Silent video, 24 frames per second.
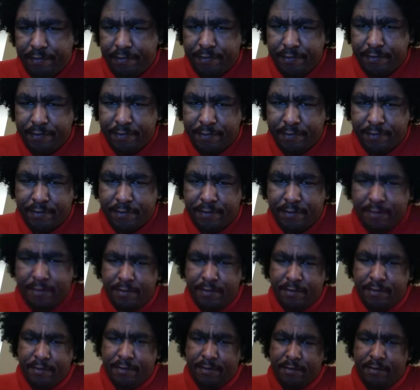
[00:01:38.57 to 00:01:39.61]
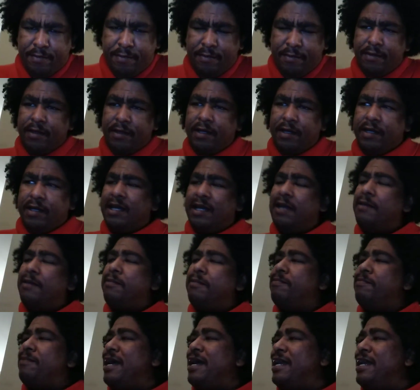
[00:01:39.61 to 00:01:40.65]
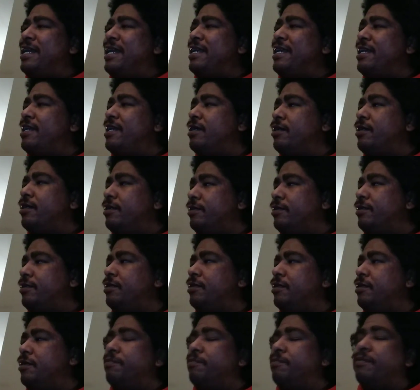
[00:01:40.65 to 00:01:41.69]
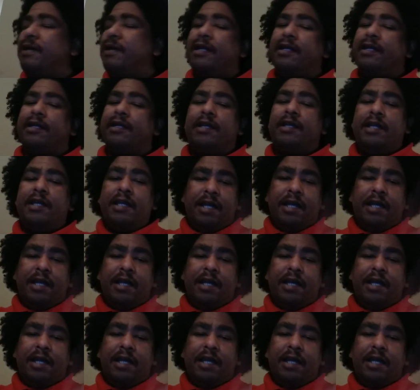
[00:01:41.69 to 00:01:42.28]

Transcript: A better code. Embedded embedded.